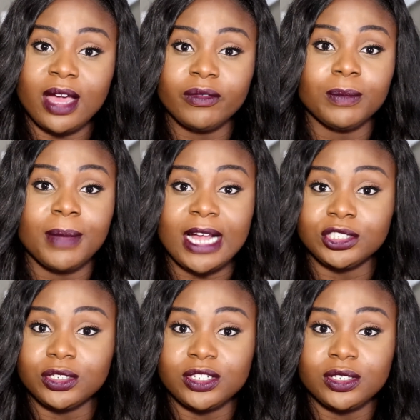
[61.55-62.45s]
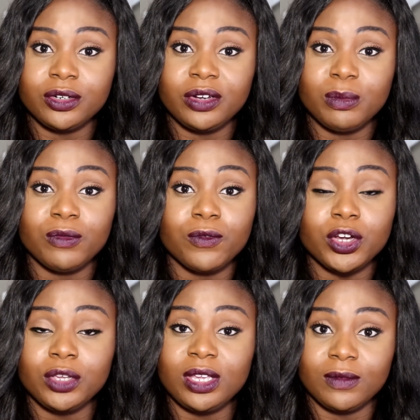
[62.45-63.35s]
have a bachelor's degree before
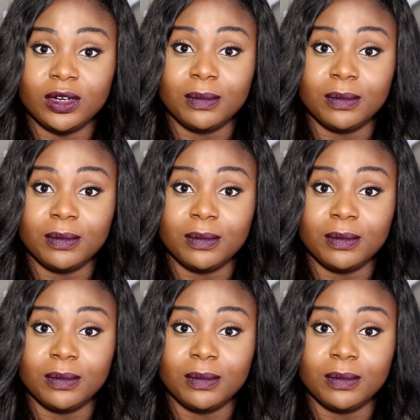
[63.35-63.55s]
you even